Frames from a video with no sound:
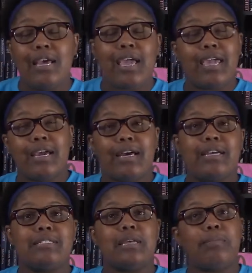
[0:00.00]

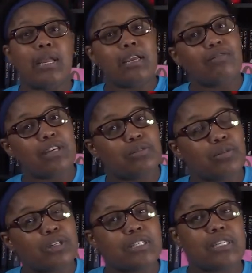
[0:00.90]
and many of these
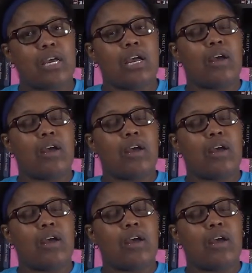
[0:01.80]
books